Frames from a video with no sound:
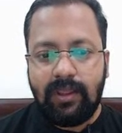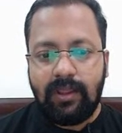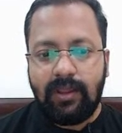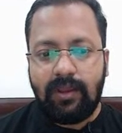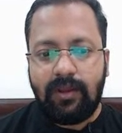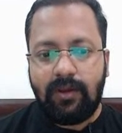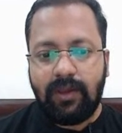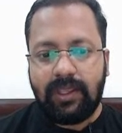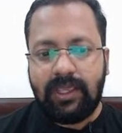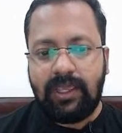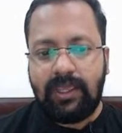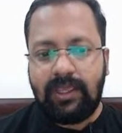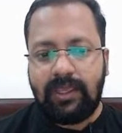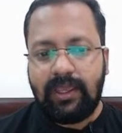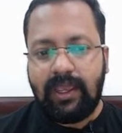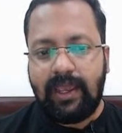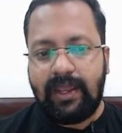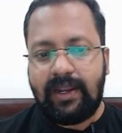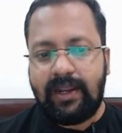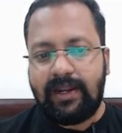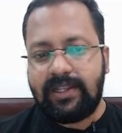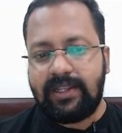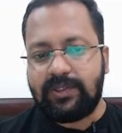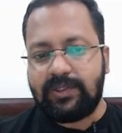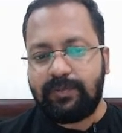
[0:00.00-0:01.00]
Okay,
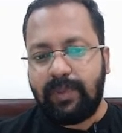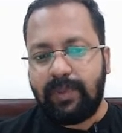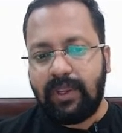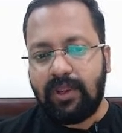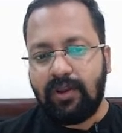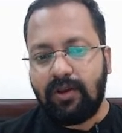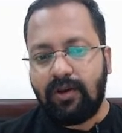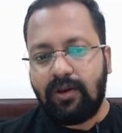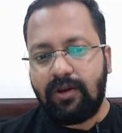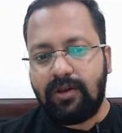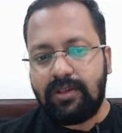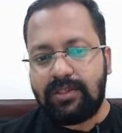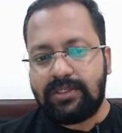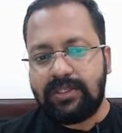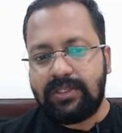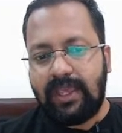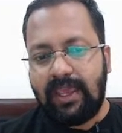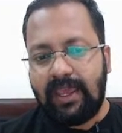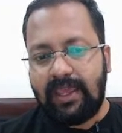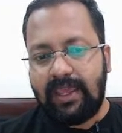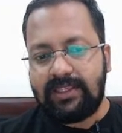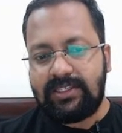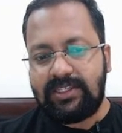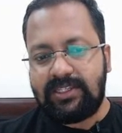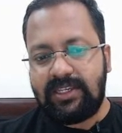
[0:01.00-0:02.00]
and it is because
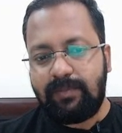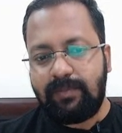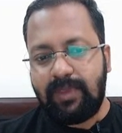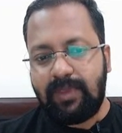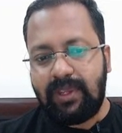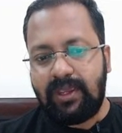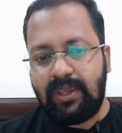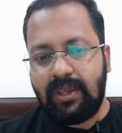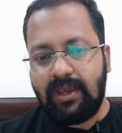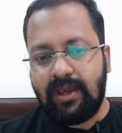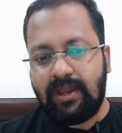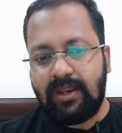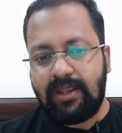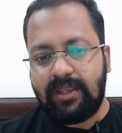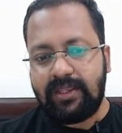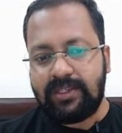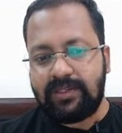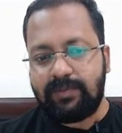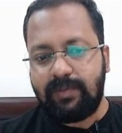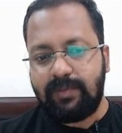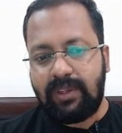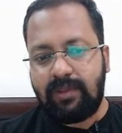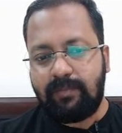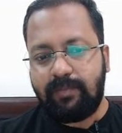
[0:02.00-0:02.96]
AgBr is being